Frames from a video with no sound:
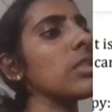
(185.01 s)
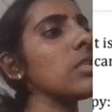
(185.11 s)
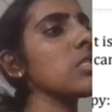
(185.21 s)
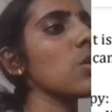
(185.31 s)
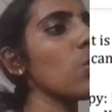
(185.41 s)

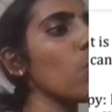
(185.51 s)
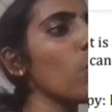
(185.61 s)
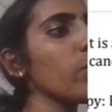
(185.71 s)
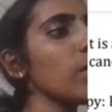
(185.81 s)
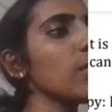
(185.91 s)
This
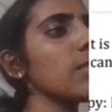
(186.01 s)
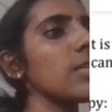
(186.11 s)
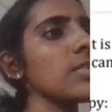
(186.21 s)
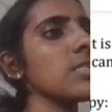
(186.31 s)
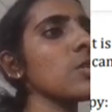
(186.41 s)
lower the
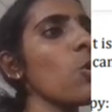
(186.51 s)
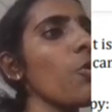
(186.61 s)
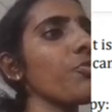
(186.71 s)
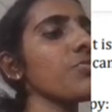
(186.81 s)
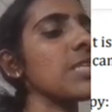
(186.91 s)
risk of